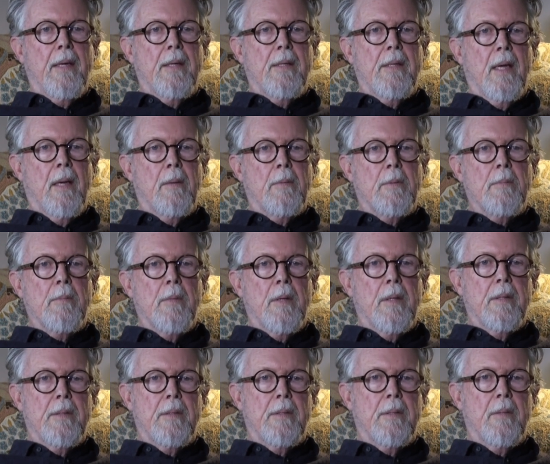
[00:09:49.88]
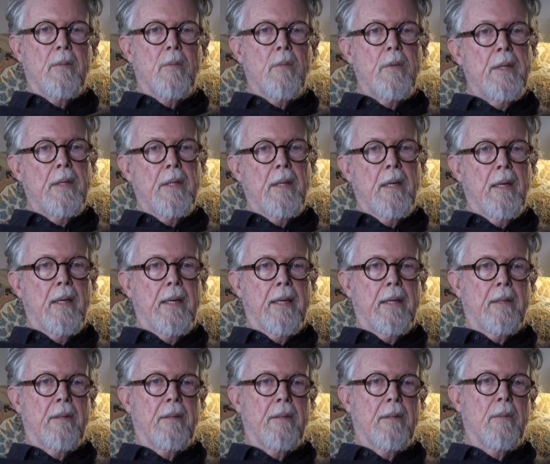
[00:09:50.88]
James Mollison, really
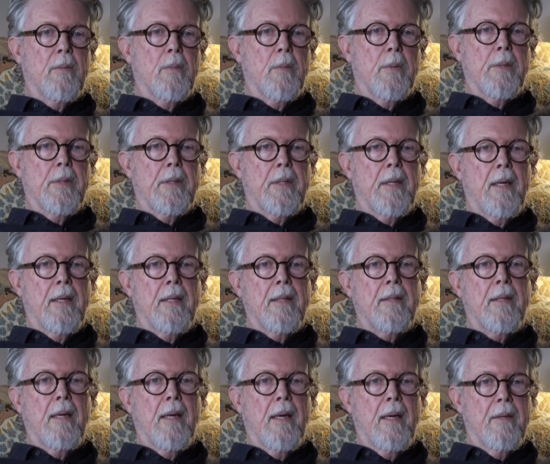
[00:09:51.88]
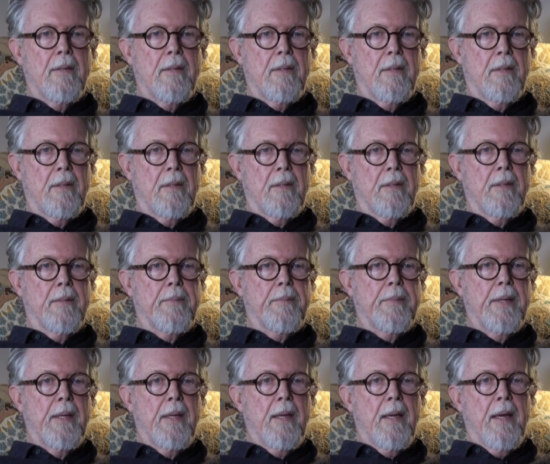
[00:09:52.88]
liked her work and encouraged her.
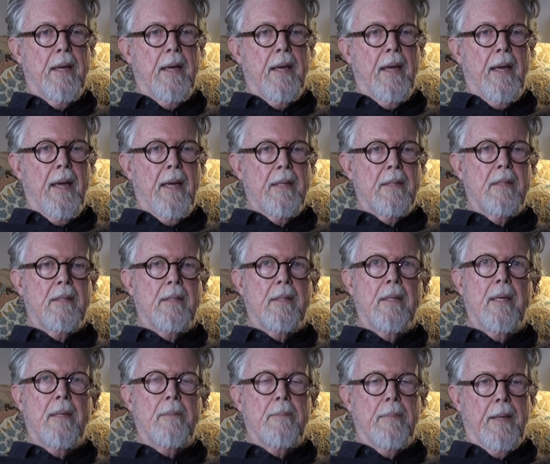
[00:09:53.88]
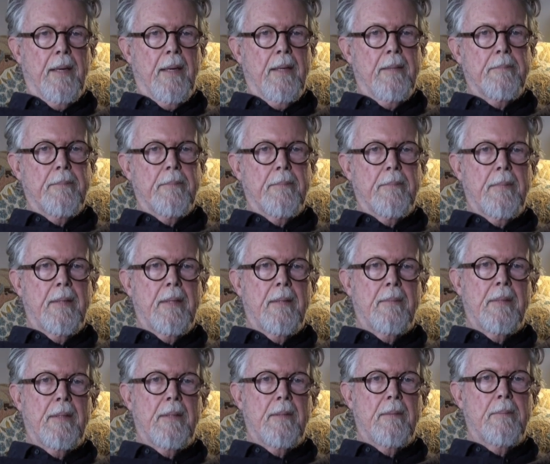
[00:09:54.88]
As a sidebar,
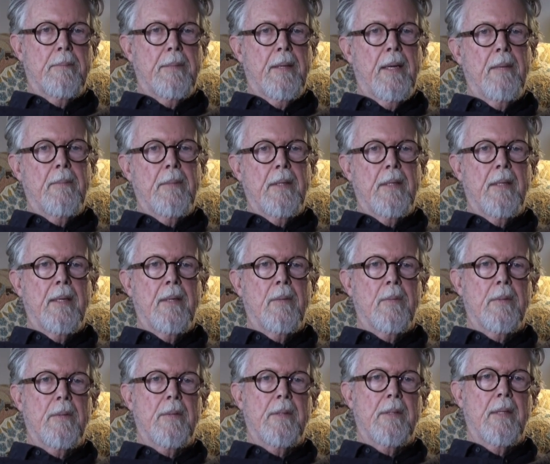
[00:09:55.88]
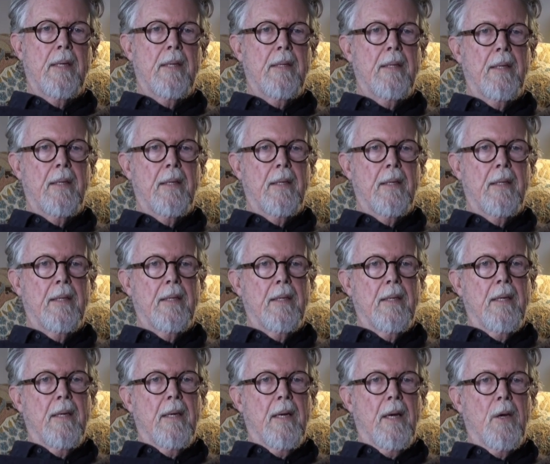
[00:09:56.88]
Pam and I were attending an
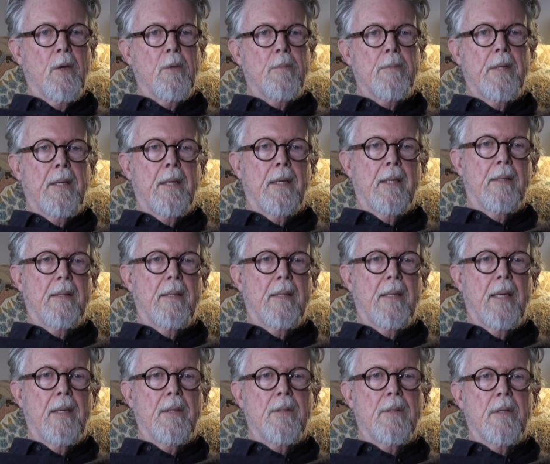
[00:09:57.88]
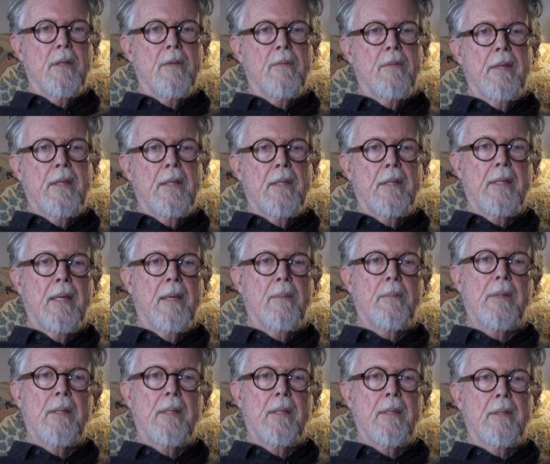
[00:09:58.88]
opening at the NGV
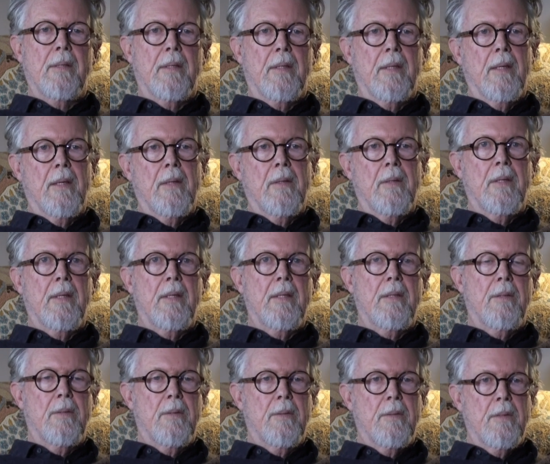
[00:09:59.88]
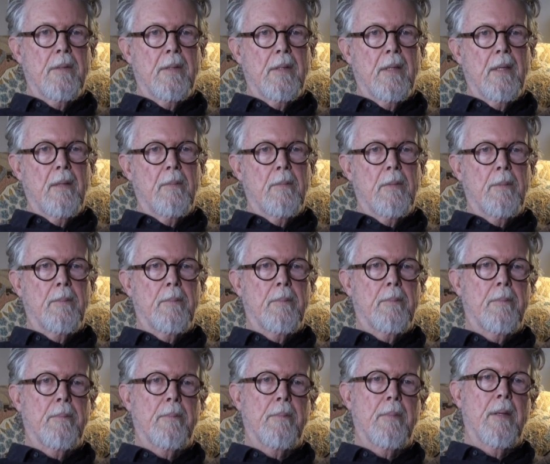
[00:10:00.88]
some years ago, and I saw James
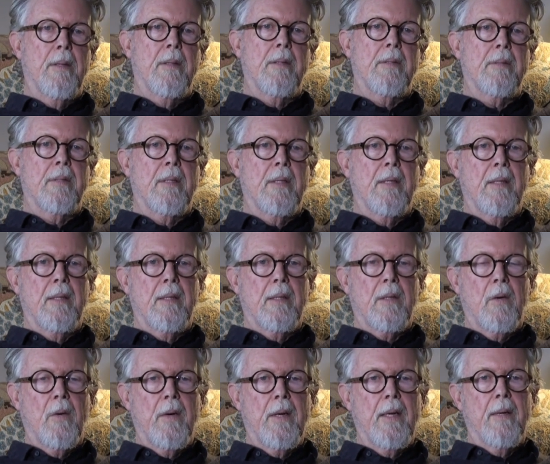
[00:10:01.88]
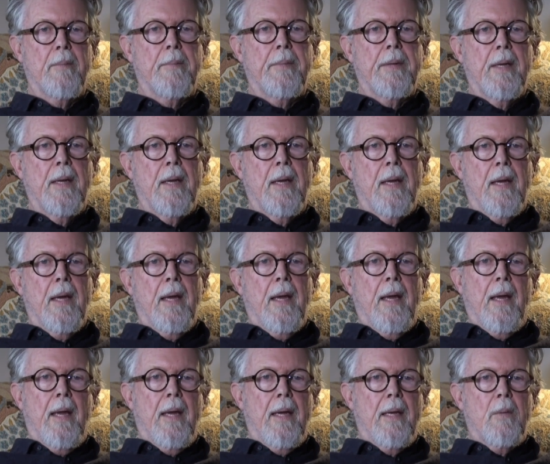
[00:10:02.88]
Mollison in the crowd.
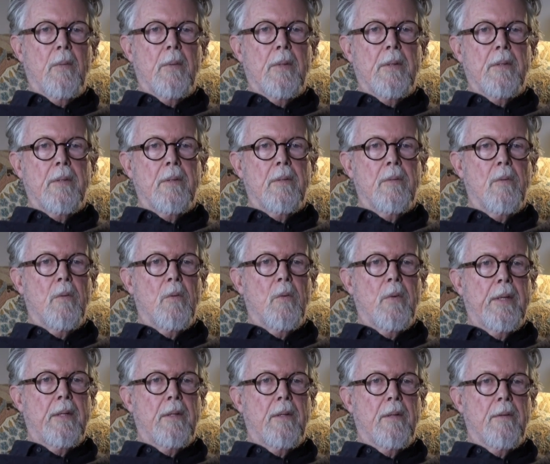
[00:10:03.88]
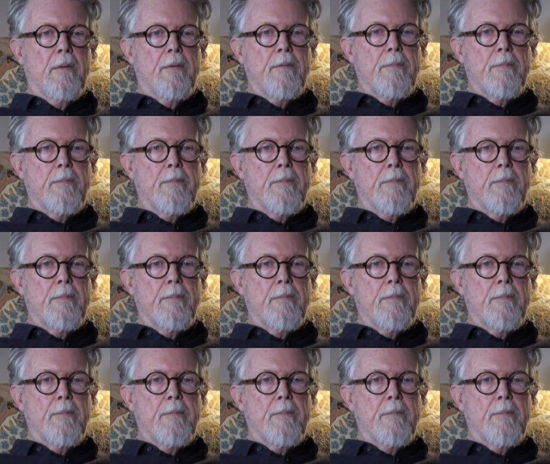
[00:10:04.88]
He was director